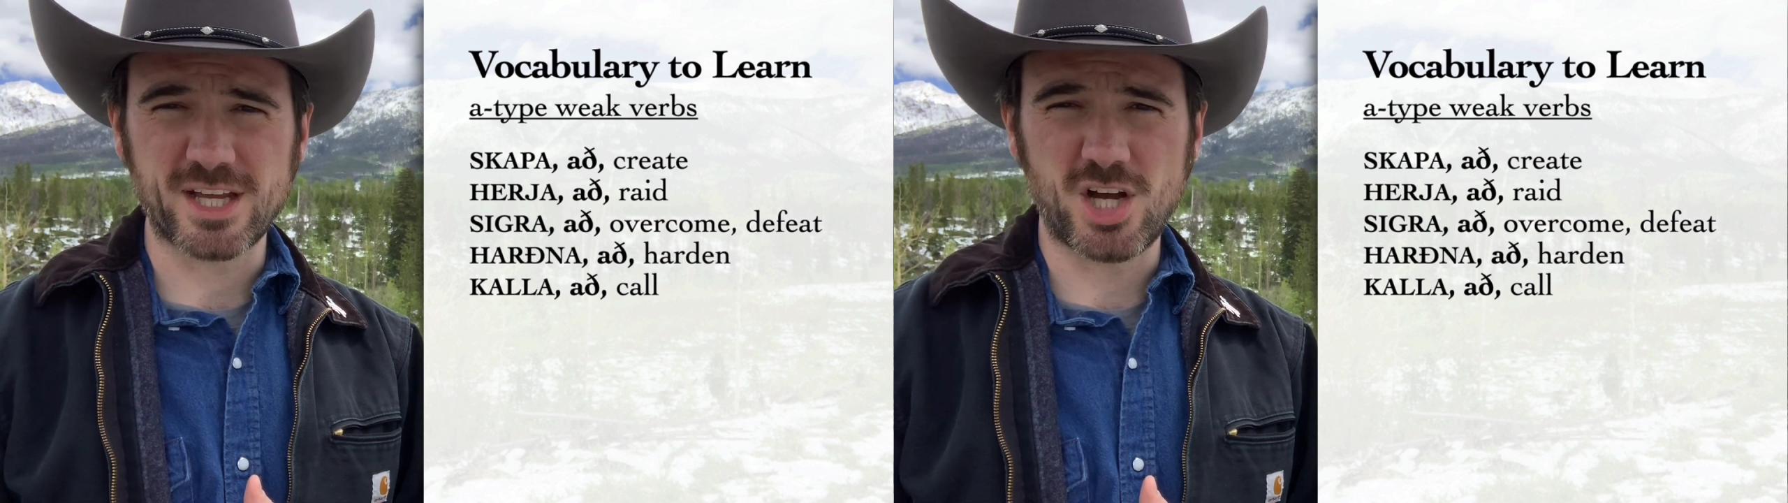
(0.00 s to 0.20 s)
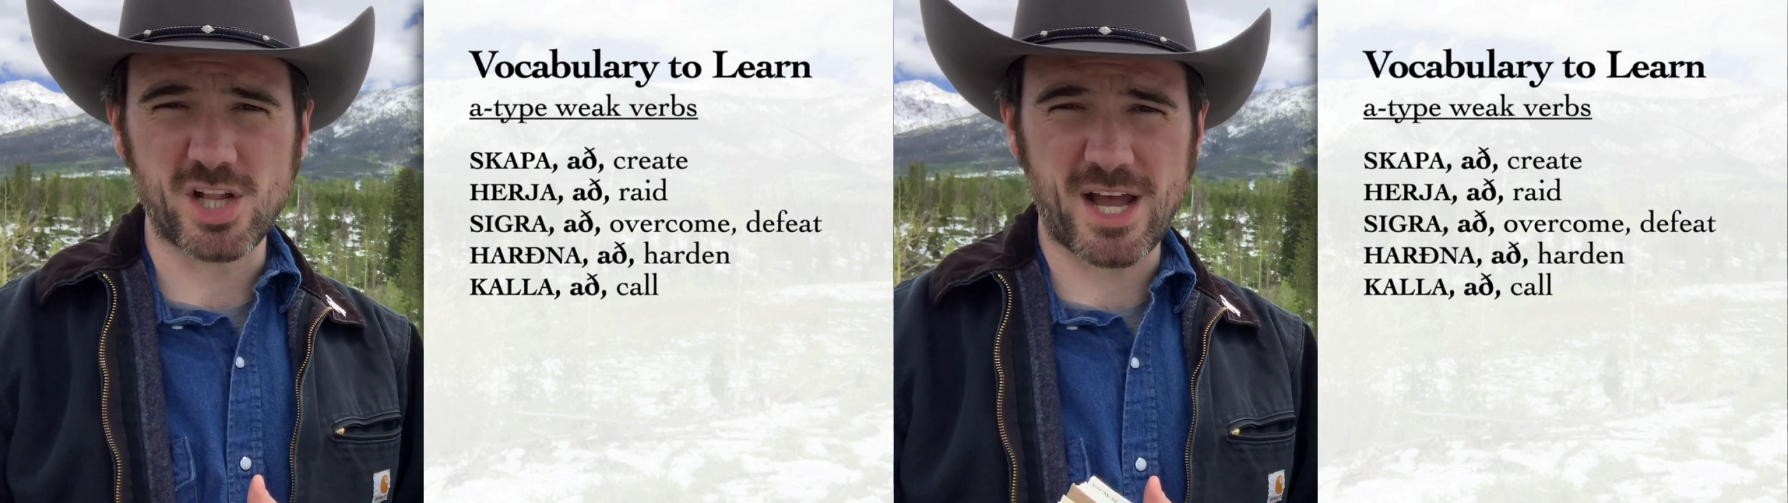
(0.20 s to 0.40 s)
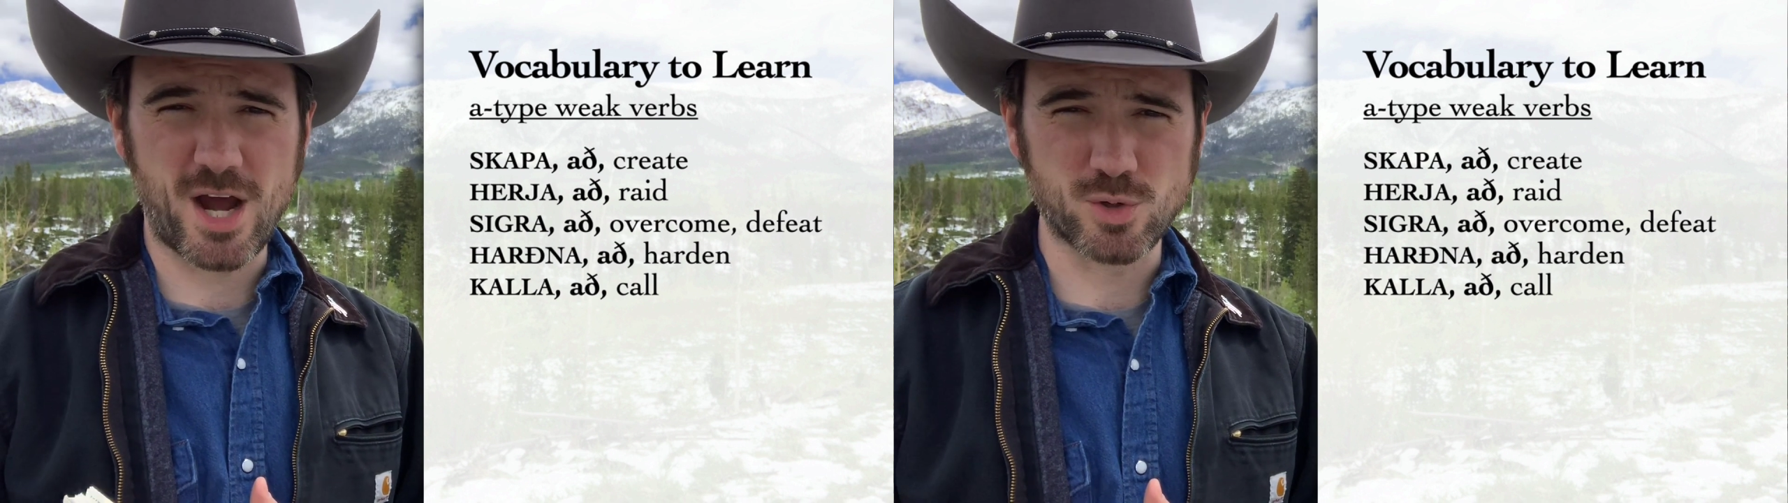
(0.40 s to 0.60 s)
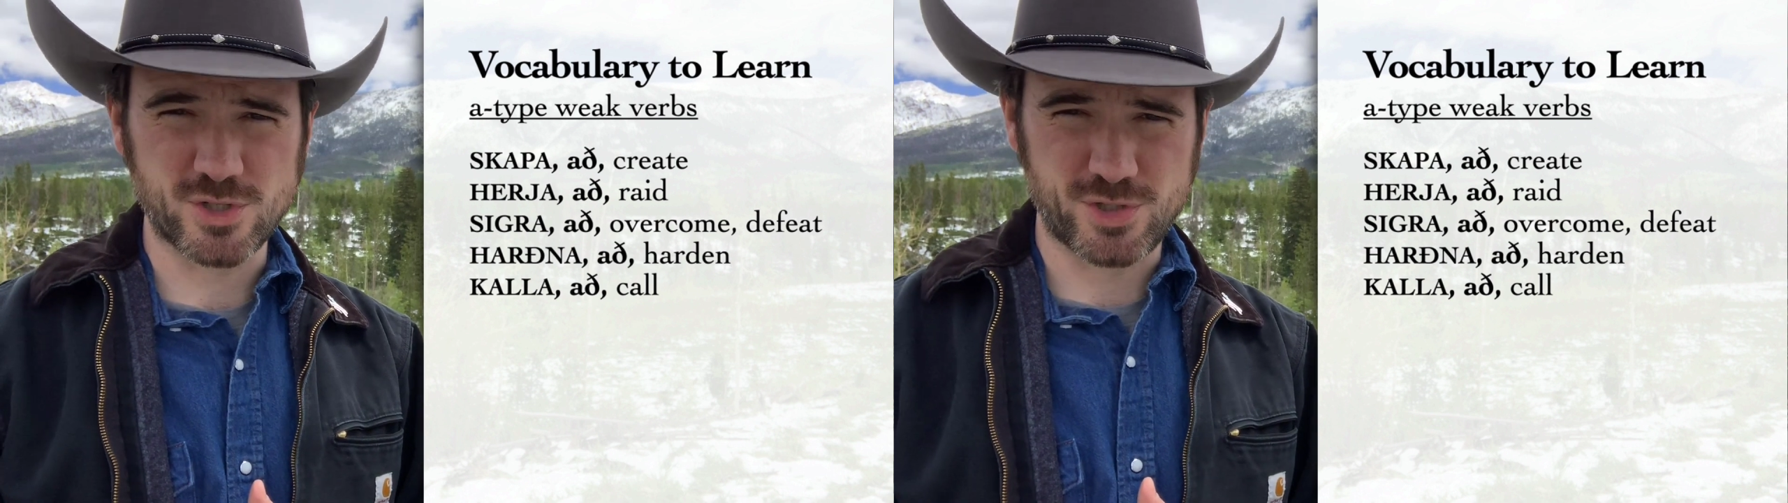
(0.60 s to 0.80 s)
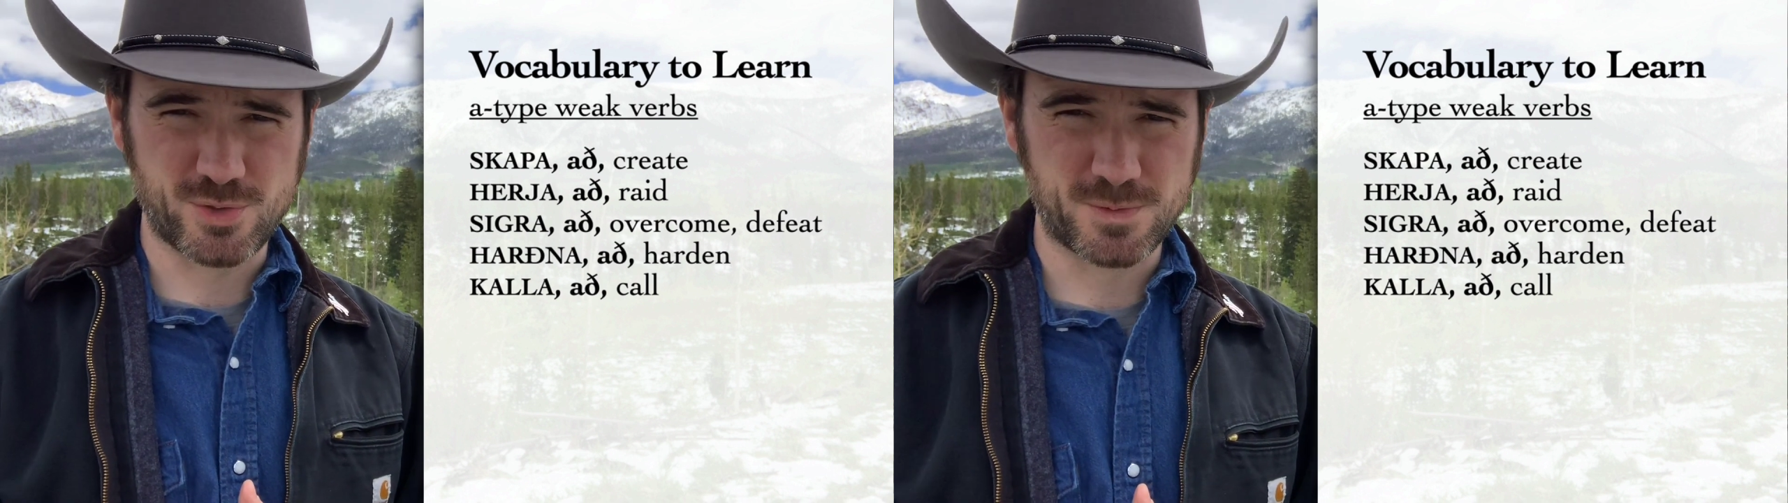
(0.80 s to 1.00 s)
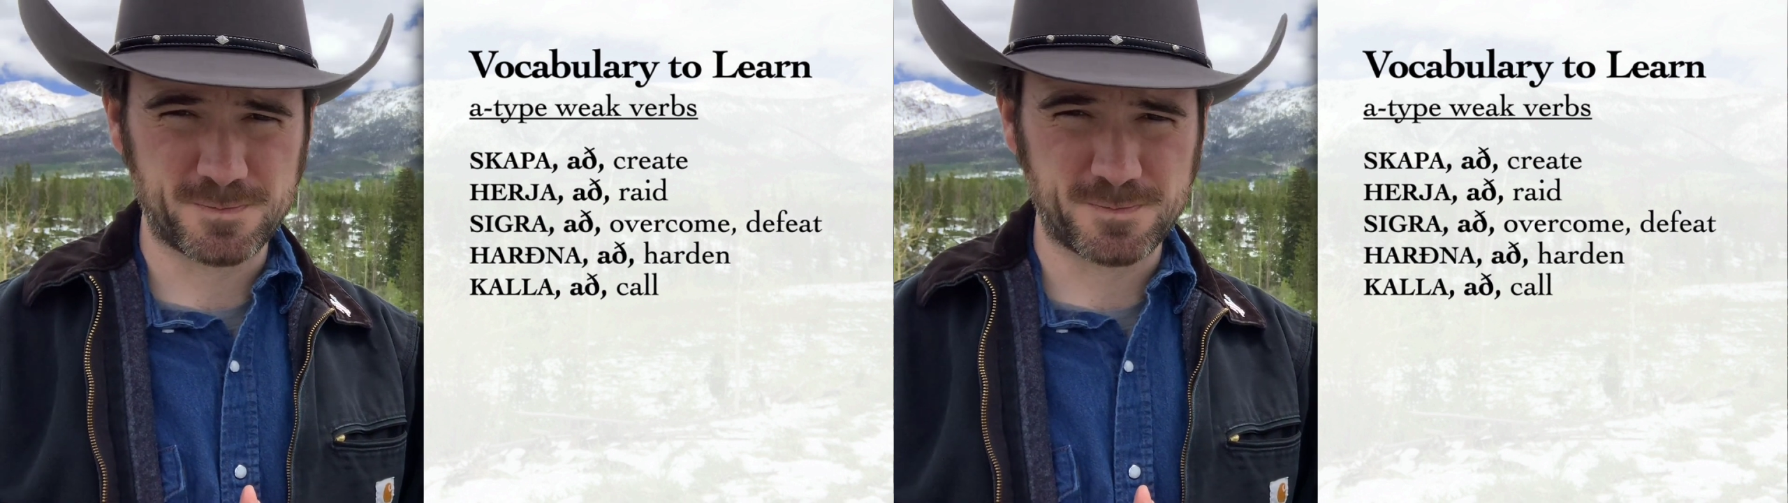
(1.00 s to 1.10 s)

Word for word: call out to.